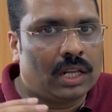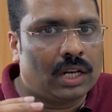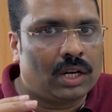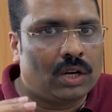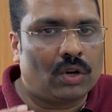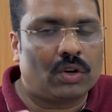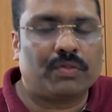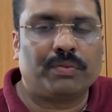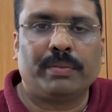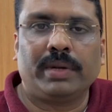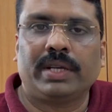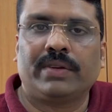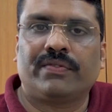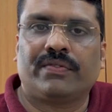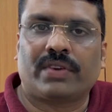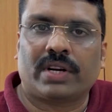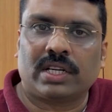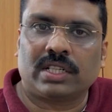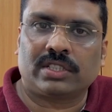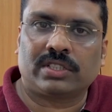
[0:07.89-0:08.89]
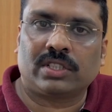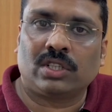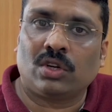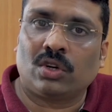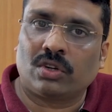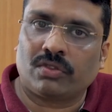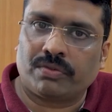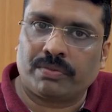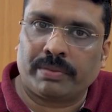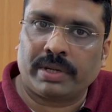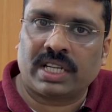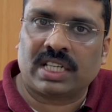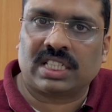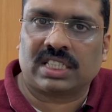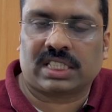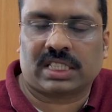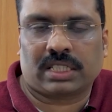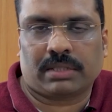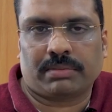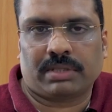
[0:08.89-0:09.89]
Lot of my friends, lot of my
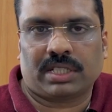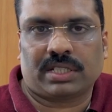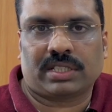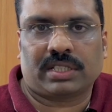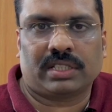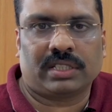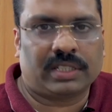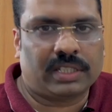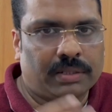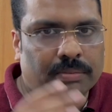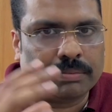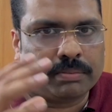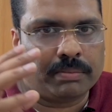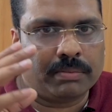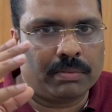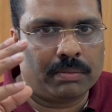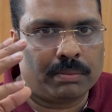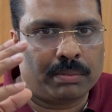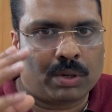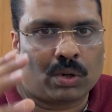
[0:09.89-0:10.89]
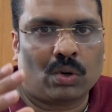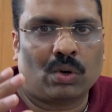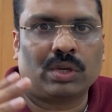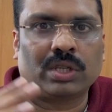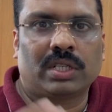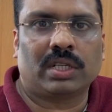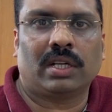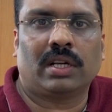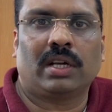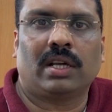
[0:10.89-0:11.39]
customers, they brought